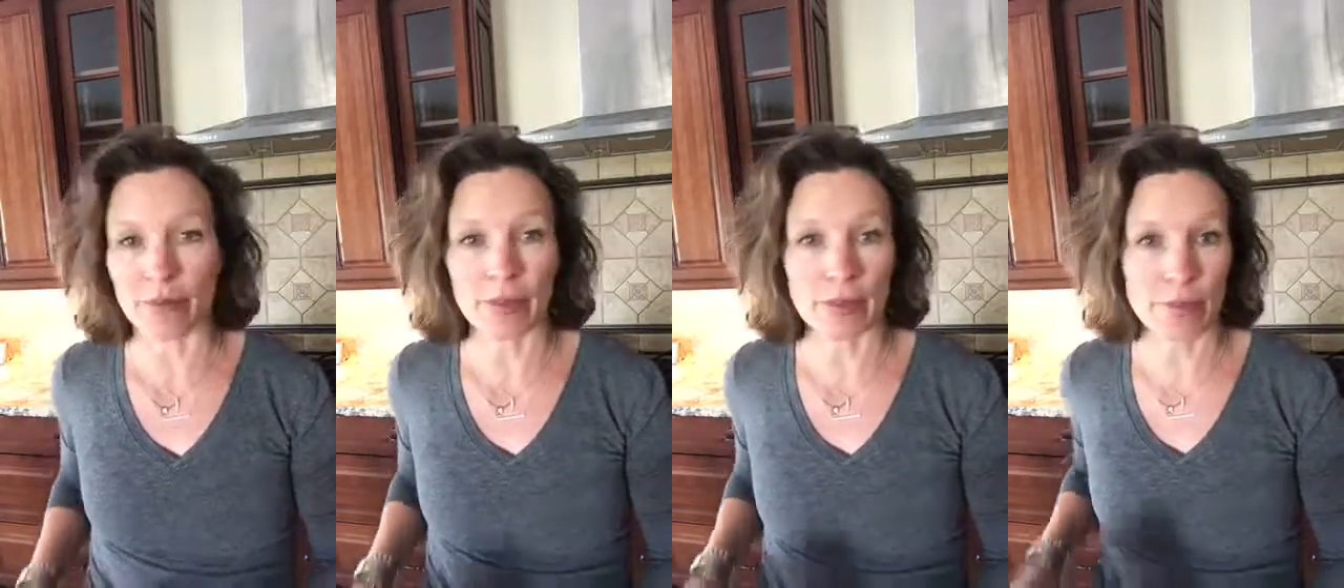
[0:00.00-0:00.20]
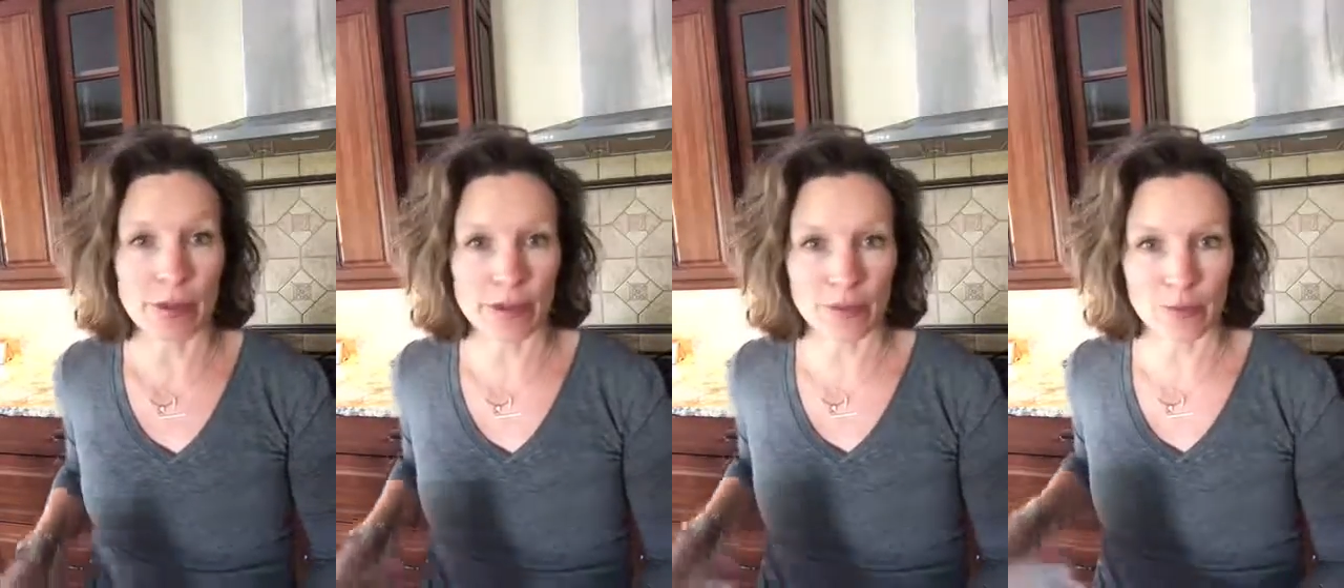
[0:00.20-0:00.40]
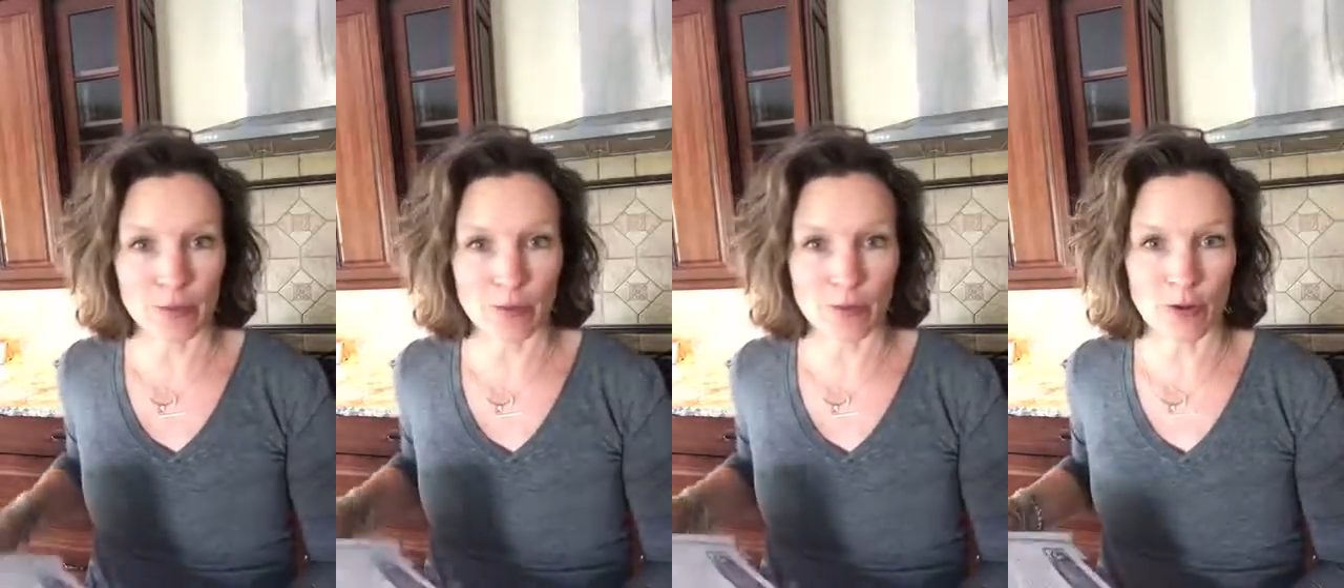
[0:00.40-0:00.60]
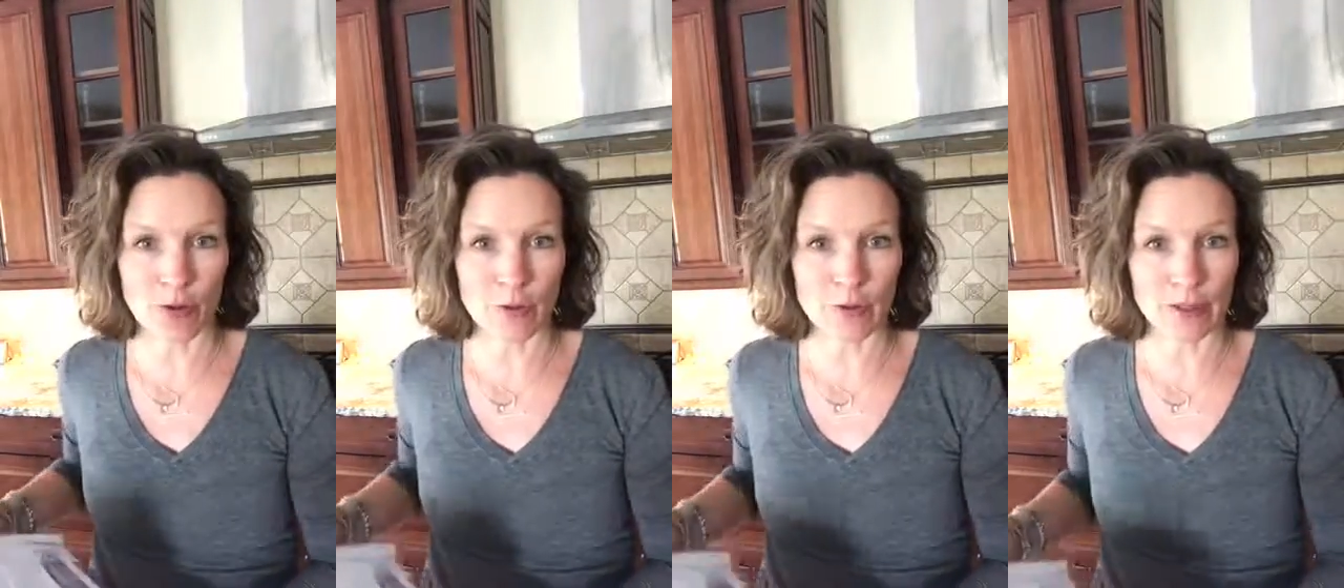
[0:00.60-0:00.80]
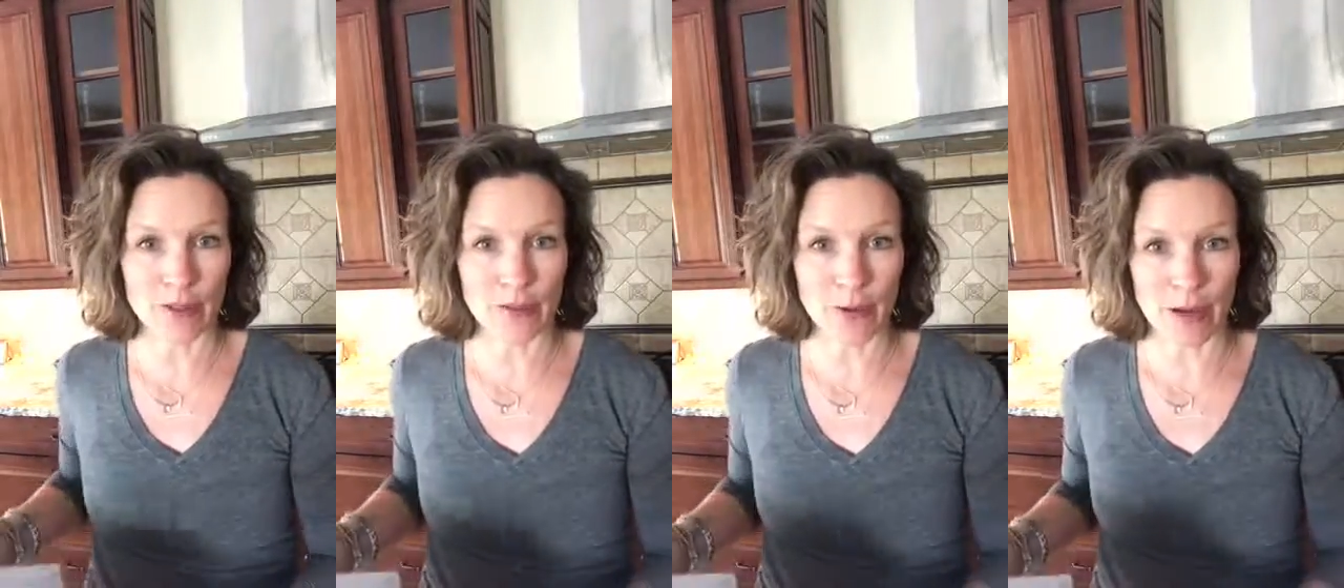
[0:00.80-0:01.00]
the best
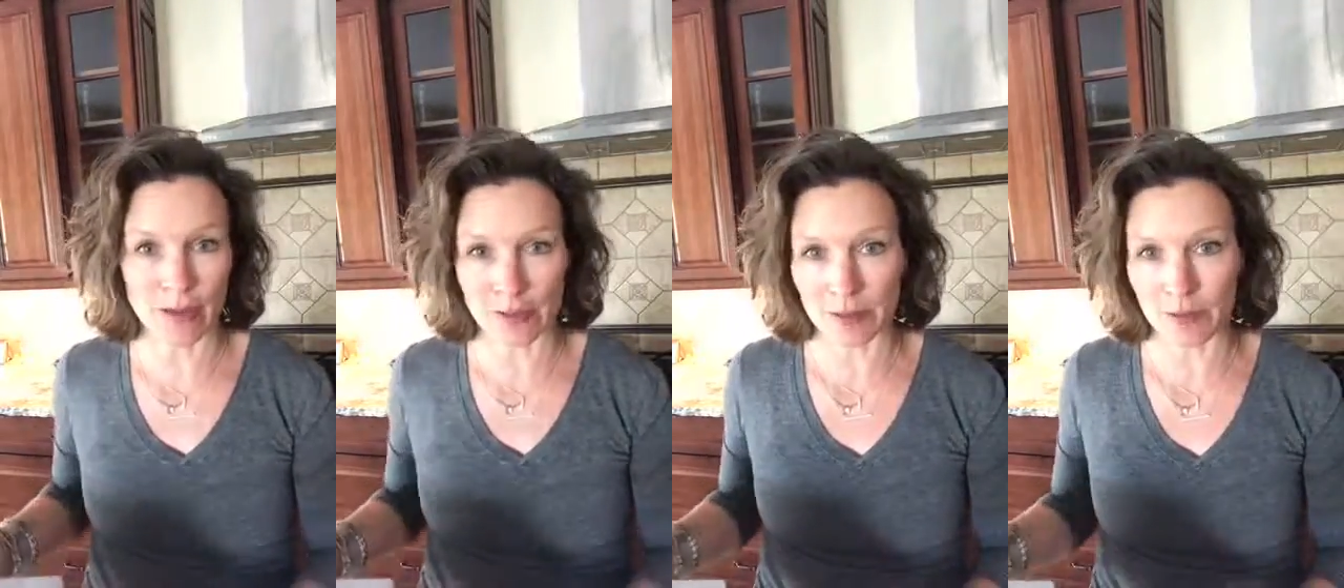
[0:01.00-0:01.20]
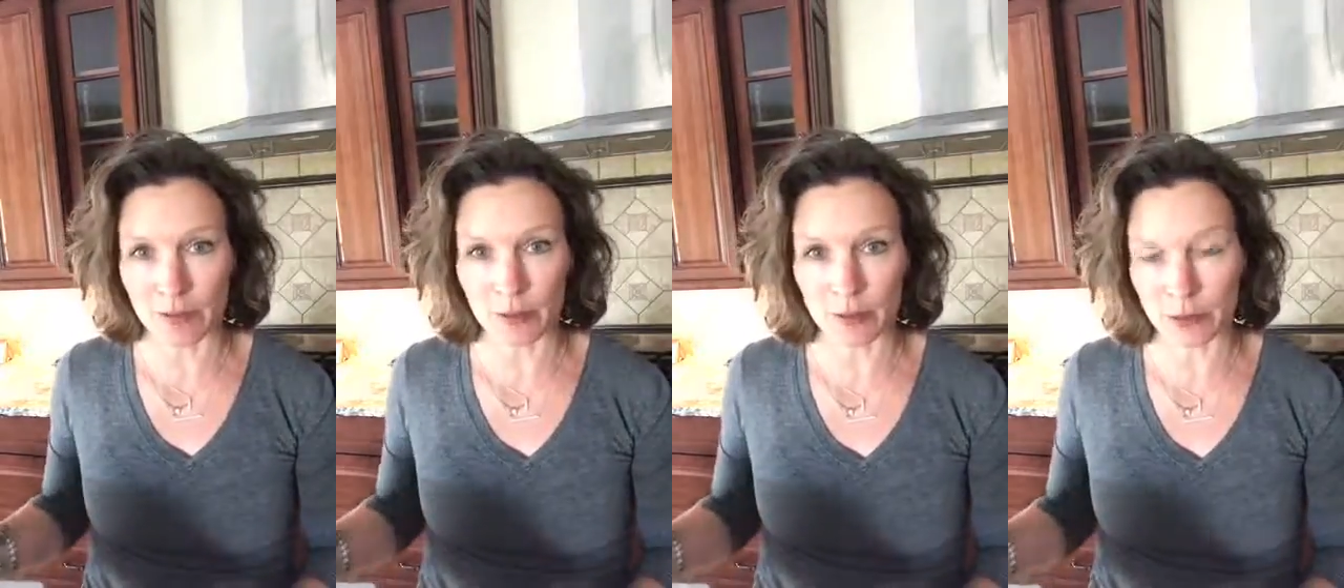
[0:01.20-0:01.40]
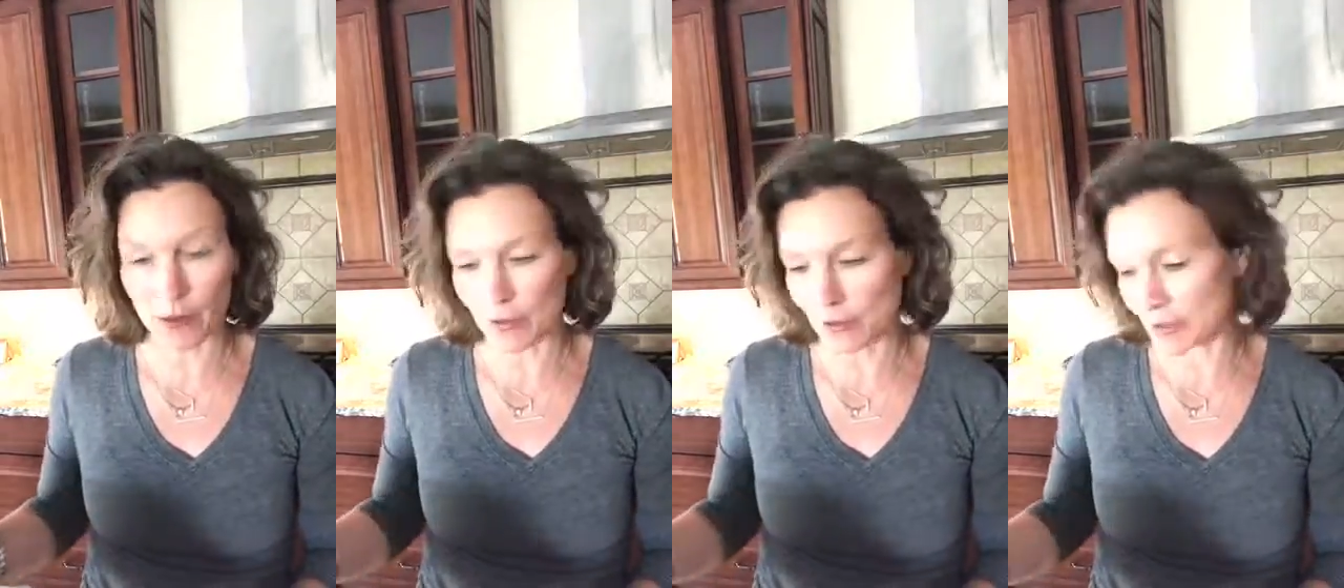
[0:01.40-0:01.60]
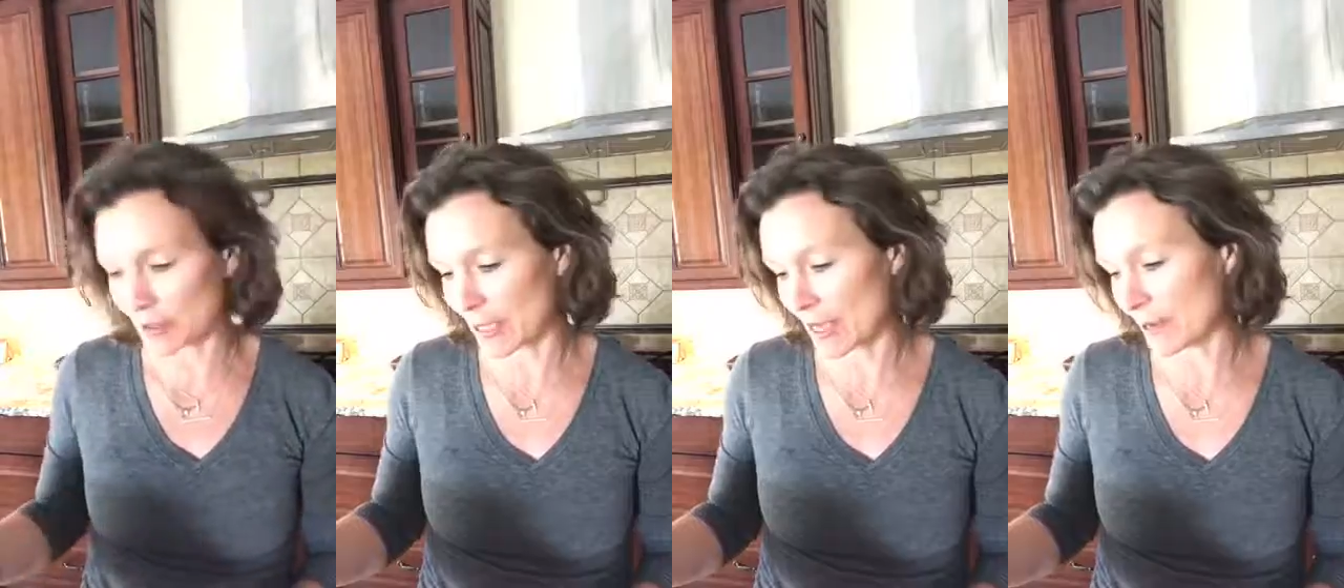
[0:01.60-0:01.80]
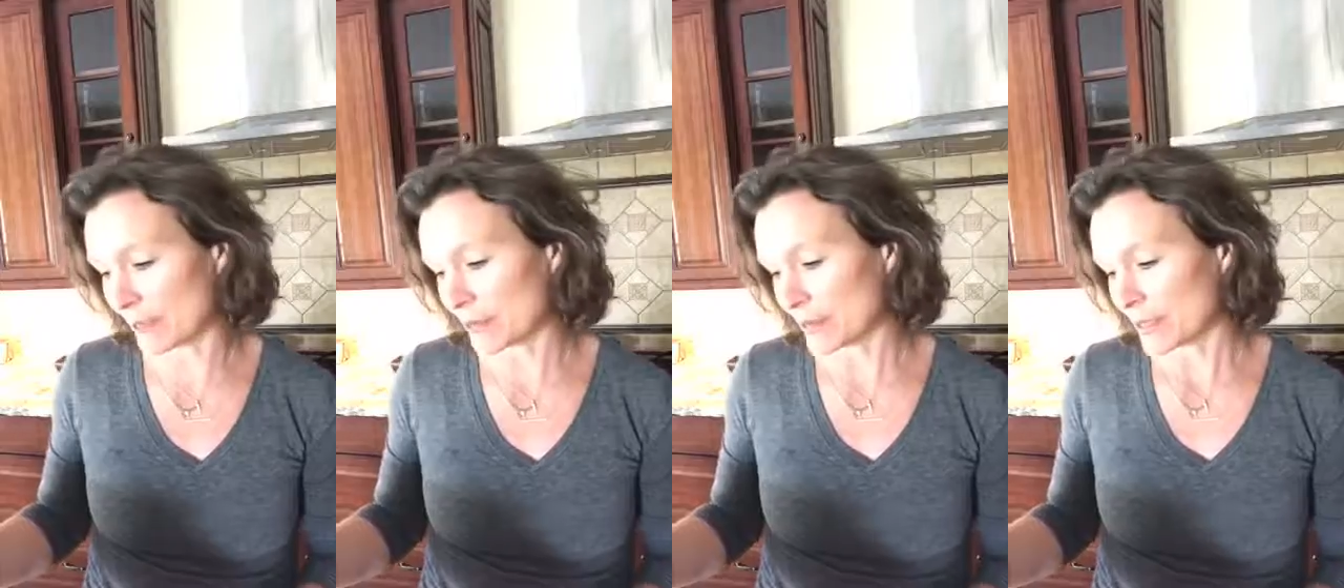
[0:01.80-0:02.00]
performance possible throughout the
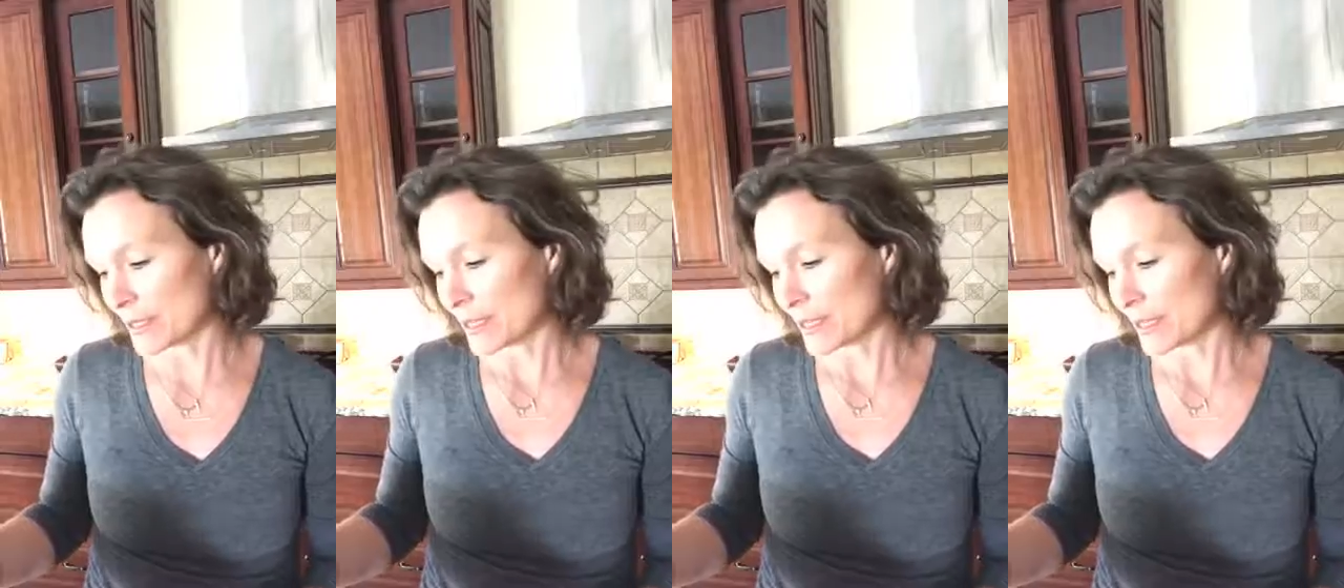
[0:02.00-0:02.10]
day.